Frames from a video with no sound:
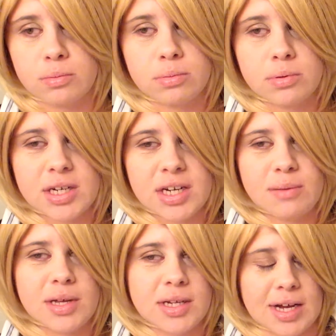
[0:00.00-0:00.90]
pretty
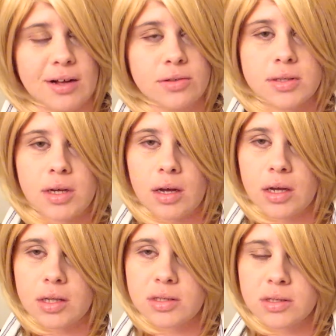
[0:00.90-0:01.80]
big
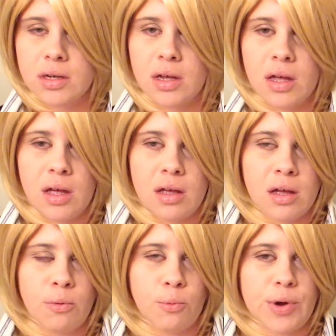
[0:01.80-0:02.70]
downsides
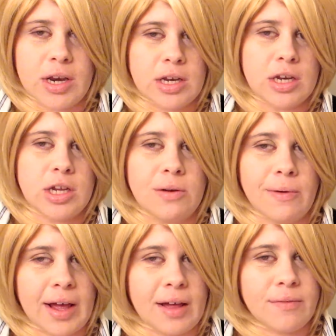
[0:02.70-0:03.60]
when you
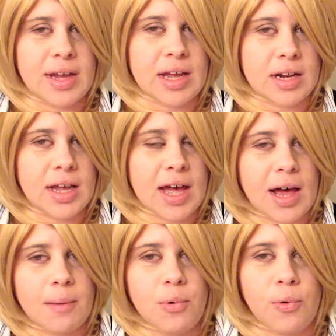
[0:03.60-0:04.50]
have a
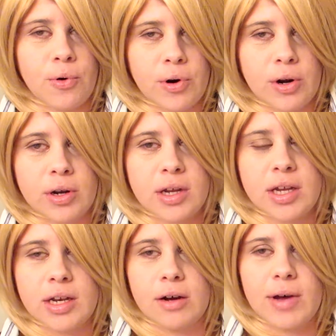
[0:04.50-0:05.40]
handicap, or
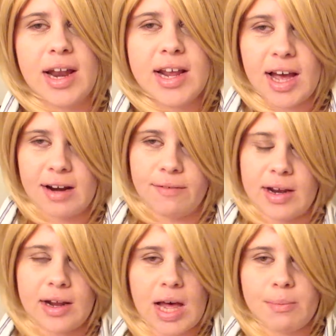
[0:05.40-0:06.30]
you know, any kind of
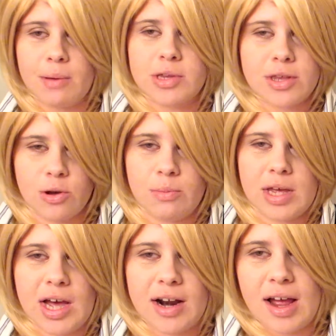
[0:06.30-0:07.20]
handicap. I'm
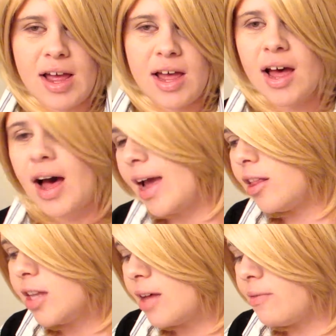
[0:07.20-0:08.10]
assuming I
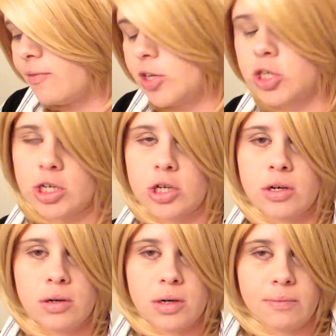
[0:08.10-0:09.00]
only have a
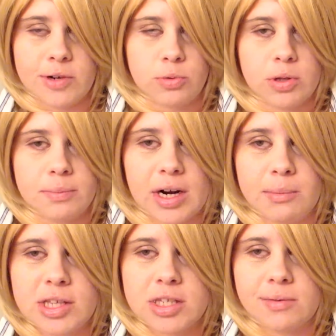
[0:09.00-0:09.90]
visual
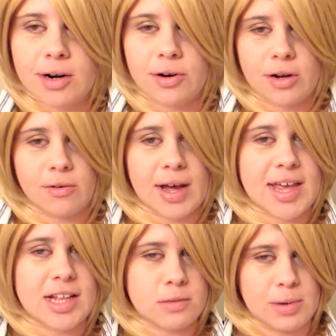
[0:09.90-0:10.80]
impairment, so I don't know, I
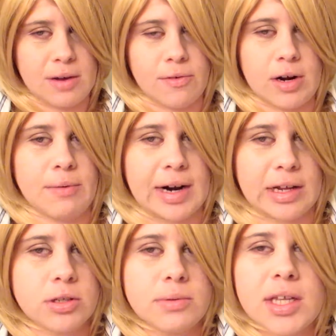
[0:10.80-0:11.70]
can't speak for anyone
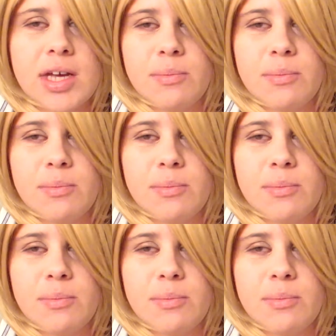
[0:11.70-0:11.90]
else really,